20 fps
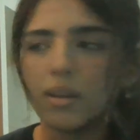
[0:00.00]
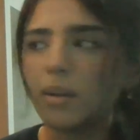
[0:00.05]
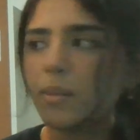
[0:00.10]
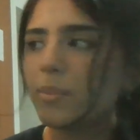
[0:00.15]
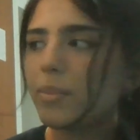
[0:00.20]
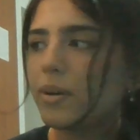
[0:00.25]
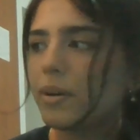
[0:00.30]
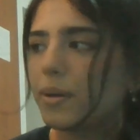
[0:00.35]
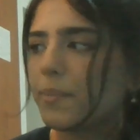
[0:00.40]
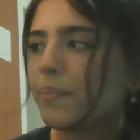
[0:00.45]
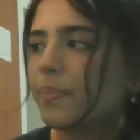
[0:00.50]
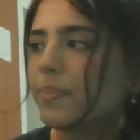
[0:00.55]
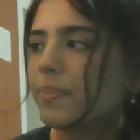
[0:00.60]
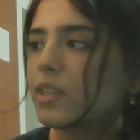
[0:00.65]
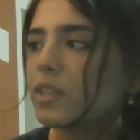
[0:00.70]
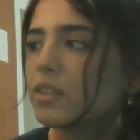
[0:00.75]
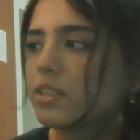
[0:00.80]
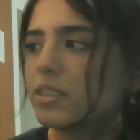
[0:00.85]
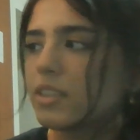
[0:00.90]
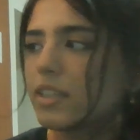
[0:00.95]
but
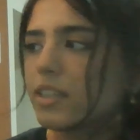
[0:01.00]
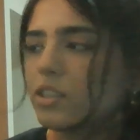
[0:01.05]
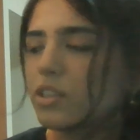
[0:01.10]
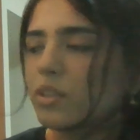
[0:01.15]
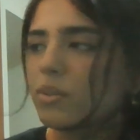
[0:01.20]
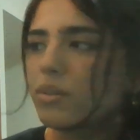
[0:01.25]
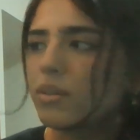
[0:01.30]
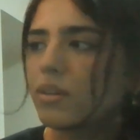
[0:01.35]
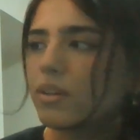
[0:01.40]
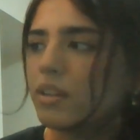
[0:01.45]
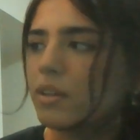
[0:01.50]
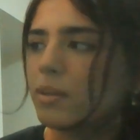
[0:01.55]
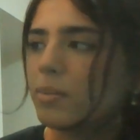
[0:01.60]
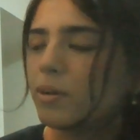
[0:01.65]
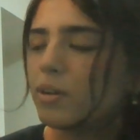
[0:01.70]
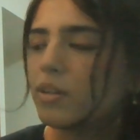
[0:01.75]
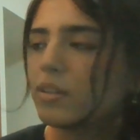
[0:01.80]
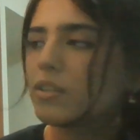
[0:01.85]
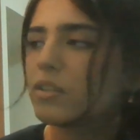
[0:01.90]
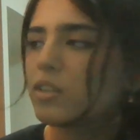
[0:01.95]
there's a section in the
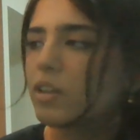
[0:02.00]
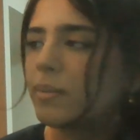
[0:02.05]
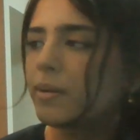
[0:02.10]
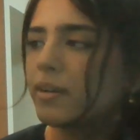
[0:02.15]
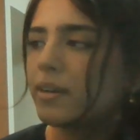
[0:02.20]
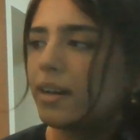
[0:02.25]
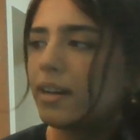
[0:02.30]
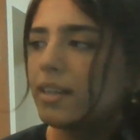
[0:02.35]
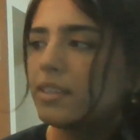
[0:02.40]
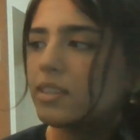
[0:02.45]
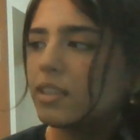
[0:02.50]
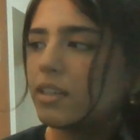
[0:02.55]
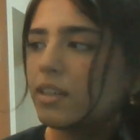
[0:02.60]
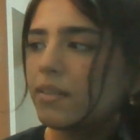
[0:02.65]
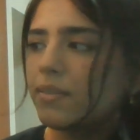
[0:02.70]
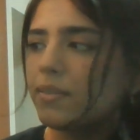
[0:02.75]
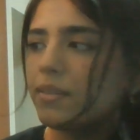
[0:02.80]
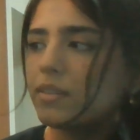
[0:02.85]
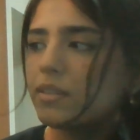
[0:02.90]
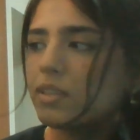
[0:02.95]
polyatomic ions, and
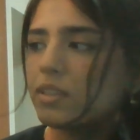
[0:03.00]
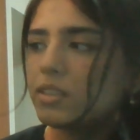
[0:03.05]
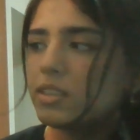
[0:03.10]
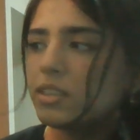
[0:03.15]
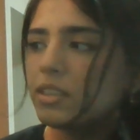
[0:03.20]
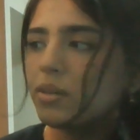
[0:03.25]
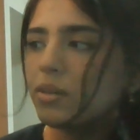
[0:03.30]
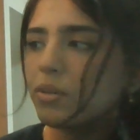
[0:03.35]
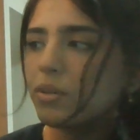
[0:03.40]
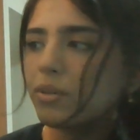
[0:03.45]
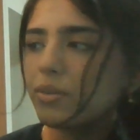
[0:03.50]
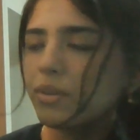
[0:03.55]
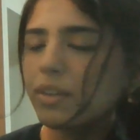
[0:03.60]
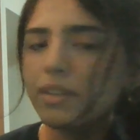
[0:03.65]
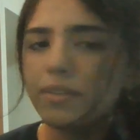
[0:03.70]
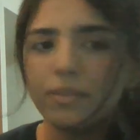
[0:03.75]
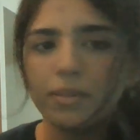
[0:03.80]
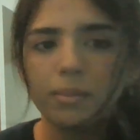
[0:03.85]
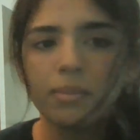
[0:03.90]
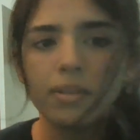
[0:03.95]
if the
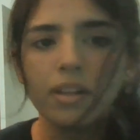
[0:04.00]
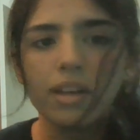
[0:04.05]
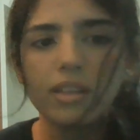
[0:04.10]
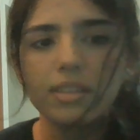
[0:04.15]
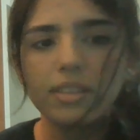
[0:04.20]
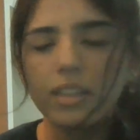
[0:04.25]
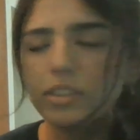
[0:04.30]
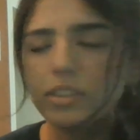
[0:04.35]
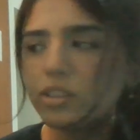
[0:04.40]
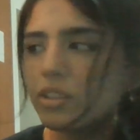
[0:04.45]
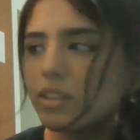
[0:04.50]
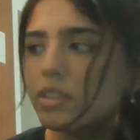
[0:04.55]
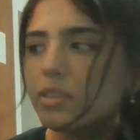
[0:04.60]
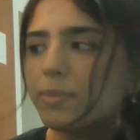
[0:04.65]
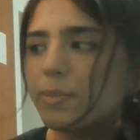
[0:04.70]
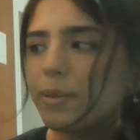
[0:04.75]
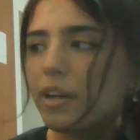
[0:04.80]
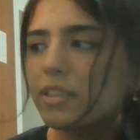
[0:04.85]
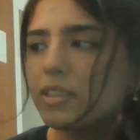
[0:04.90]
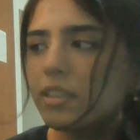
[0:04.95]
CO3 from that section is
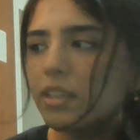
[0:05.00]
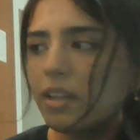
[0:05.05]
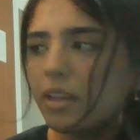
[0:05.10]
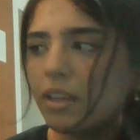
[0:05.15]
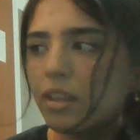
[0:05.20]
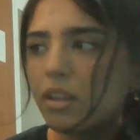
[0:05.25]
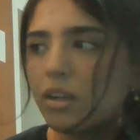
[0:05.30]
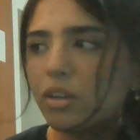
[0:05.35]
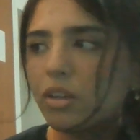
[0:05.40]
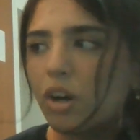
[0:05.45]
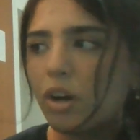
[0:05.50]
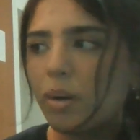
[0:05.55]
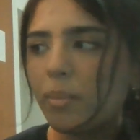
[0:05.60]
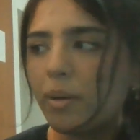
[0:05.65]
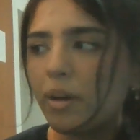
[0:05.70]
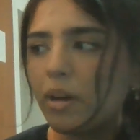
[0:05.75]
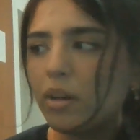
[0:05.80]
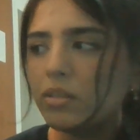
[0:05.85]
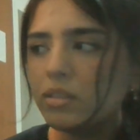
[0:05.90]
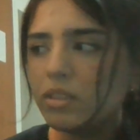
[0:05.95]
present in the
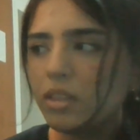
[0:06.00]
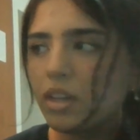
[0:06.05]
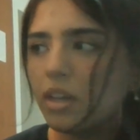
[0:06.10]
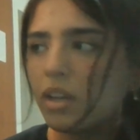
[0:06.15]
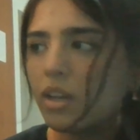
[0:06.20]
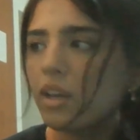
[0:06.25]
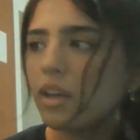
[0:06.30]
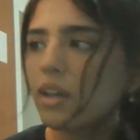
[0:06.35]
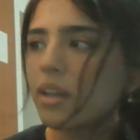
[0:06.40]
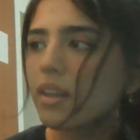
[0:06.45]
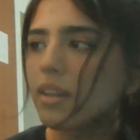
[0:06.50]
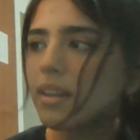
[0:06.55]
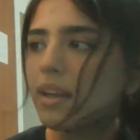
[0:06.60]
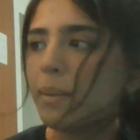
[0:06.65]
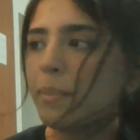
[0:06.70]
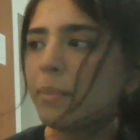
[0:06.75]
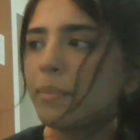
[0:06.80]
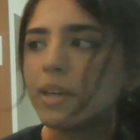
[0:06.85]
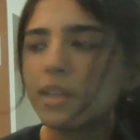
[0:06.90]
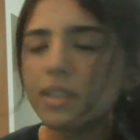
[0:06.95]
compound,
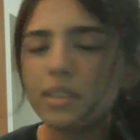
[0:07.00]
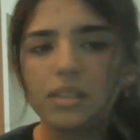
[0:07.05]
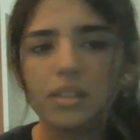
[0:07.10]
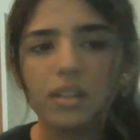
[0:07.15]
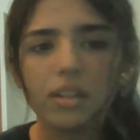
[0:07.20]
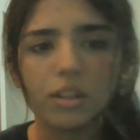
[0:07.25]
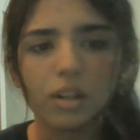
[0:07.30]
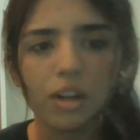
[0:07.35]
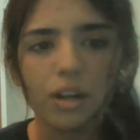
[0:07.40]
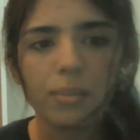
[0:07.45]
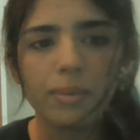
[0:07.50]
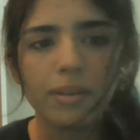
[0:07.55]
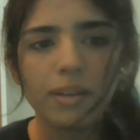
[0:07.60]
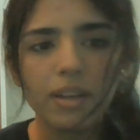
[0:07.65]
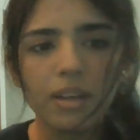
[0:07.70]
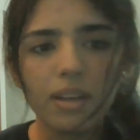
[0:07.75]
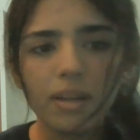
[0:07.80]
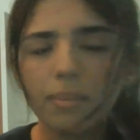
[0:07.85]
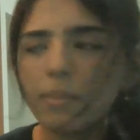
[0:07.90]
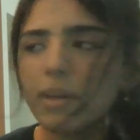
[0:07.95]
that makes it a
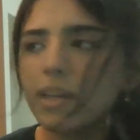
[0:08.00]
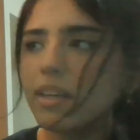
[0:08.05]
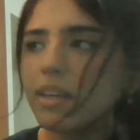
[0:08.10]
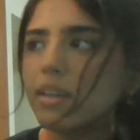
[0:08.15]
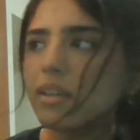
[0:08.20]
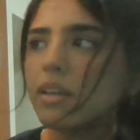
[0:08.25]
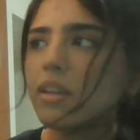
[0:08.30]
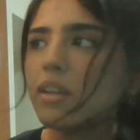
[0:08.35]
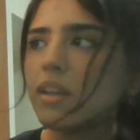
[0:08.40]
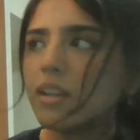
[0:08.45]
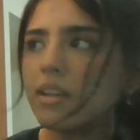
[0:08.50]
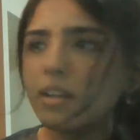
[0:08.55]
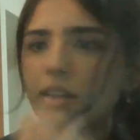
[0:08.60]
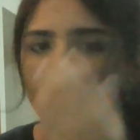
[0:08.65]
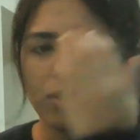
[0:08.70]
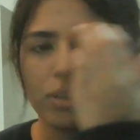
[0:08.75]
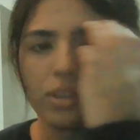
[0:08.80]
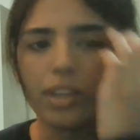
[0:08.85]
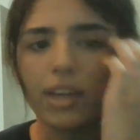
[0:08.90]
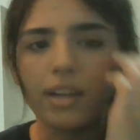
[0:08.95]
carbonate, making it an
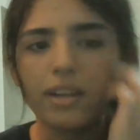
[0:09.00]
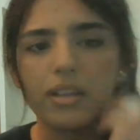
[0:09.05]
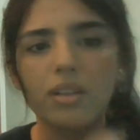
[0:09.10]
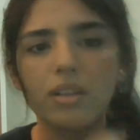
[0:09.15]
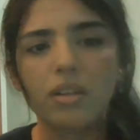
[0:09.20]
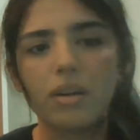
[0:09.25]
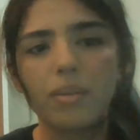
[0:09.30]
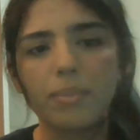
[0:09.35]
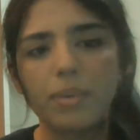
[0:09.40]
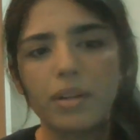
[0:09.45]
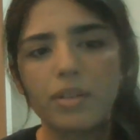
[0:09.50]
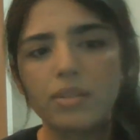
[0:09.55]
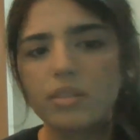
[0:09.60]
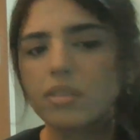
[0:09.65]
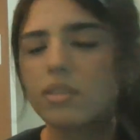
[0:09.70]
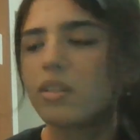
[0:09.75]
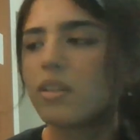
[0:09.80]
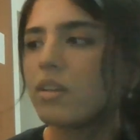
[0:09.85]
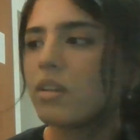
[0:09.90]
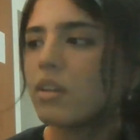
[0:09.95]
inorganic
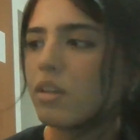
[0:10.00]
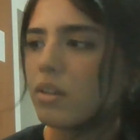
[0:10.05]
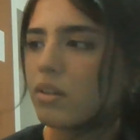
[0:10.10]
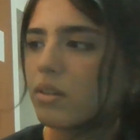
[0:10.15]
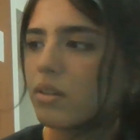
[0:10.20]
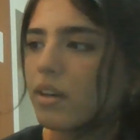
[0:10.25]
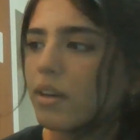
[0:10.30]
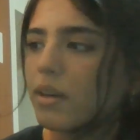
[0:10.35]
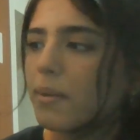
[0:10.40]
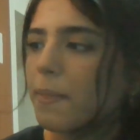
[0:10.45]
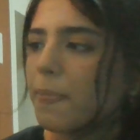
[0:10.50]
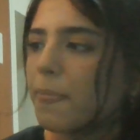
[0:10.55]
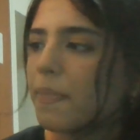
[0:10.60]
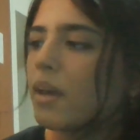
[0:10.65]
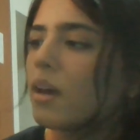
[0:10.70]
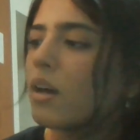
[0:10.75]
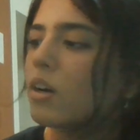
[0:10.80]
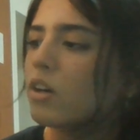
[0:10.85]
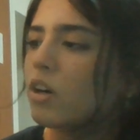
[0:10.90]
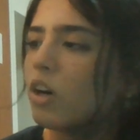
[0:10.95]
compound. Okay,
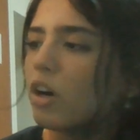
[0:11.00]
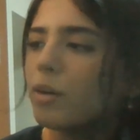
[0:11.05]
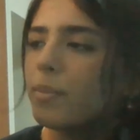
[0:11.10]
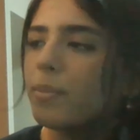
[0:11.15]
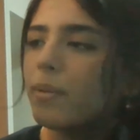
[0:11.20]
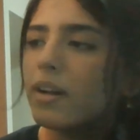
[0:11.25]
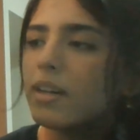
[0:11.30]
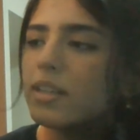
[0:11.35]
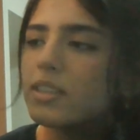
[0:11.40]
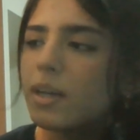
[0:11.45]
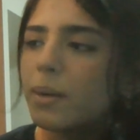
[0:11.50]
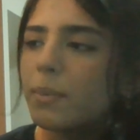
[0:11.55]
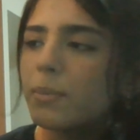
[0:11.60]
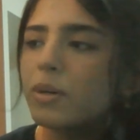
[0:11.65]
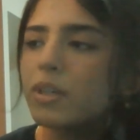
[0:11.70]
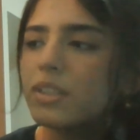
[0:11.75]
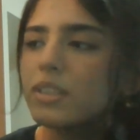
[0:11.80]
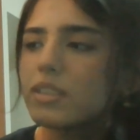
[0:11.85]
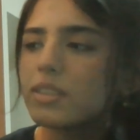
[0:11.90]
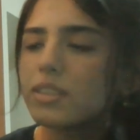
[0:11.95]
carbides, I'm
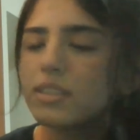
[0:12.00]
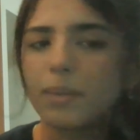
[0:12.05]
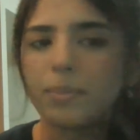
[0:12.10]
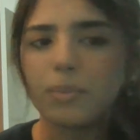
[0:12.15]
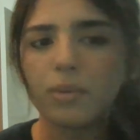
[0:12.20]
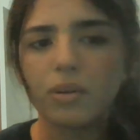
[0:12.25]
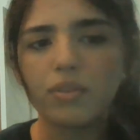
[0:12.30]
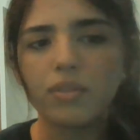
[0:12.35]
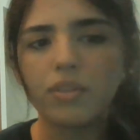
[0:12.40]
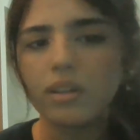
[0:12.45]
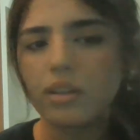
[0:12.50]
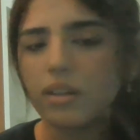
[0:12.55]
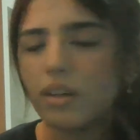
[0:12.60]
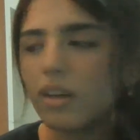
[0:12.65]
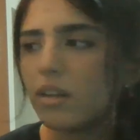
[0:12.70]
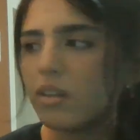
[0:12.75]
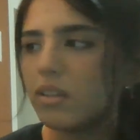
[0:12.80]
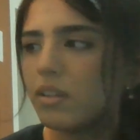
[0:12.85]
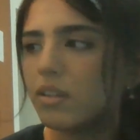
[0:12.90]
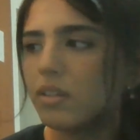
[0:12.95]
going to skip over,
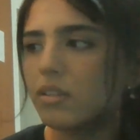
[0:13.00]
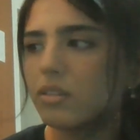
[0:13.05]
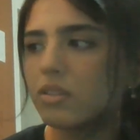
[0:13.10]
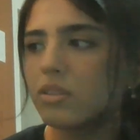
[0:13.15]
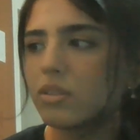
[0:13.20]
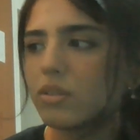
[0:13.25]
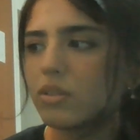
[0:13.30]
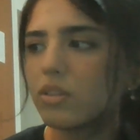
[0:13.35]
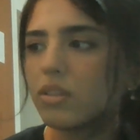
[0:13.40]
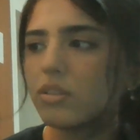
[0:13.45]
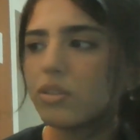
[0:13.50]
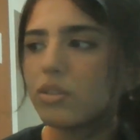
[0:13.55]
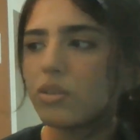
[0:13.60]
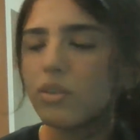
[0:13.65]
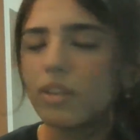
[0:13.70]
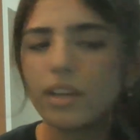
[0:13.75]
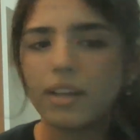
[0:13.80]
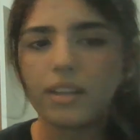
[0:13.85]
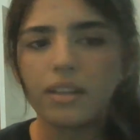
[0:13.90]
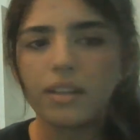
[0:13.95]
and I'll show
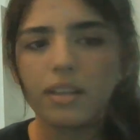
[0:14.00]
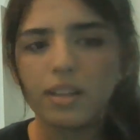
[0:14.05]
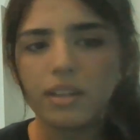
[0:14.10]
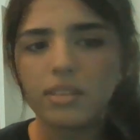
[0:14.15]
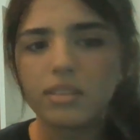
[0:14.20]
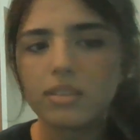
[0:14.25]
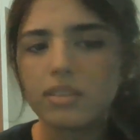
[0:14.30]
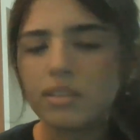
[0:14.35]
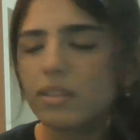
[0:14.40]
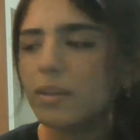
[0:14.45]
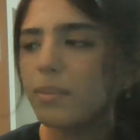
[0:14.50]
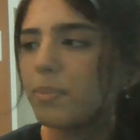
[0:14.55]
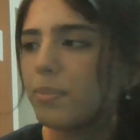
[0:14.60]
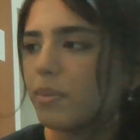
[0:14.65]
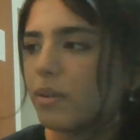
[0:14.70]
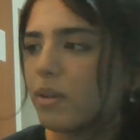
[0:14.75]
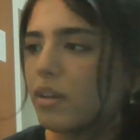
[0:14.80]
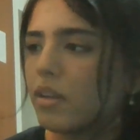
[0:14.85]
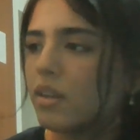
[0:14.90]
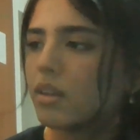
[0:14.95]
that in the next clip.
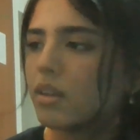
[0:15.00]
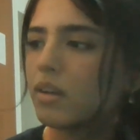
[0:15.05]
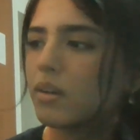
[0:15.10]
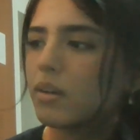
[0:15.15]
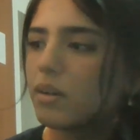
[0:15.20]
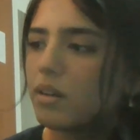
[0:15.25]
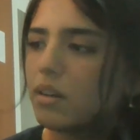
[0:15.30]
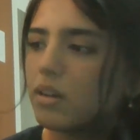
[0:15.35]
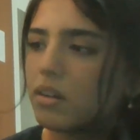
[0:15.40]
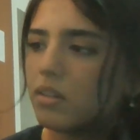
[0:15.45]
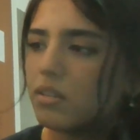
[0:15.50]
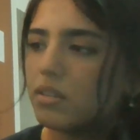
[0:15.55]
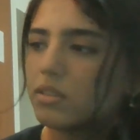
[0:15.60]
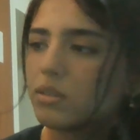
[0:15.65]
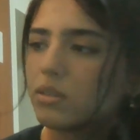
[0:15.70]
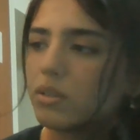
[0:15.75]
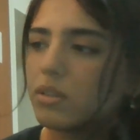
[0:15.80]
Let's go